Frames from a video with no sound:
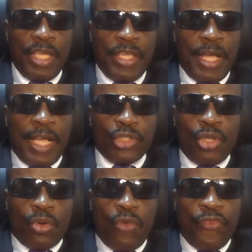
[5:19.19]
He has
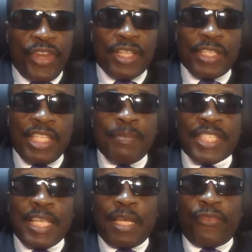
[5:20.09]
no confidence in
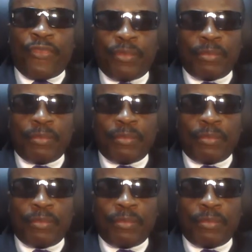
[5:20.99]
himself.